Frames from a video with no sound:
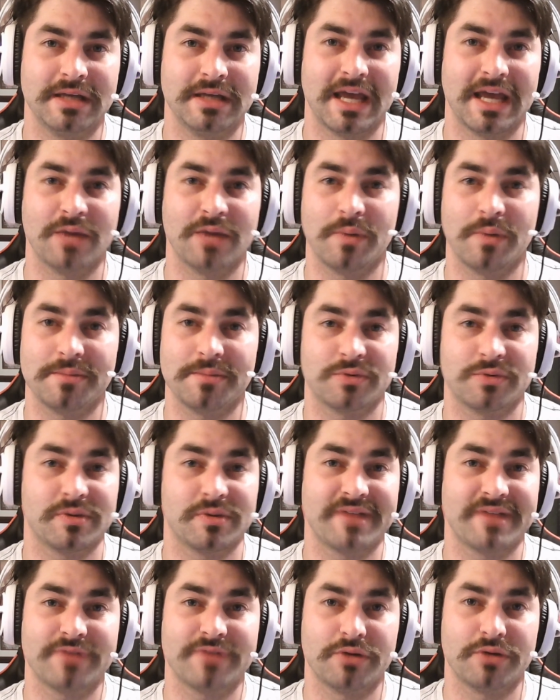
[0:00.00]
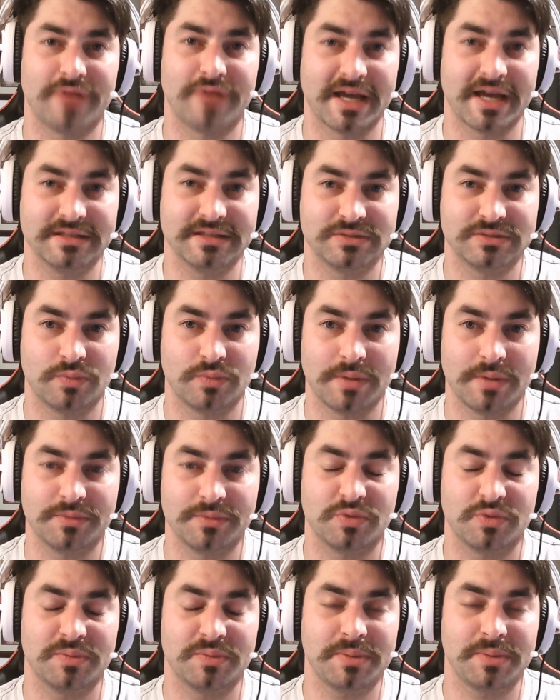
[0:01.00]
and women would have no rights.
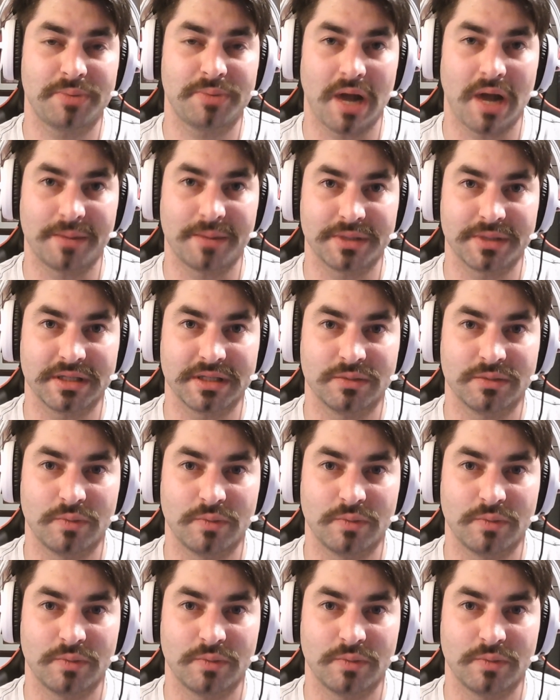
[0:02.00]
Women would be property.